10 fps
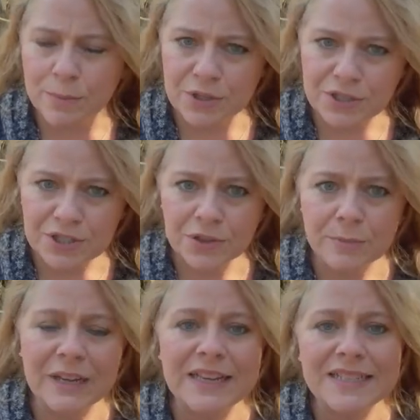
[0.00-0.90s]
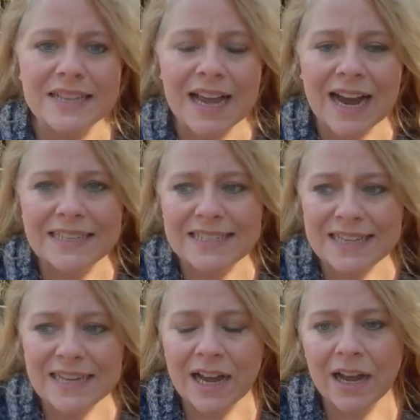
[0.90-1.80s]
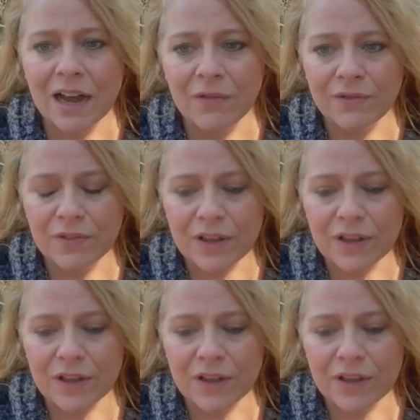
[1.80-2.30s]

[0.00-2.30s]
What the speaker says: pursuit because the idea of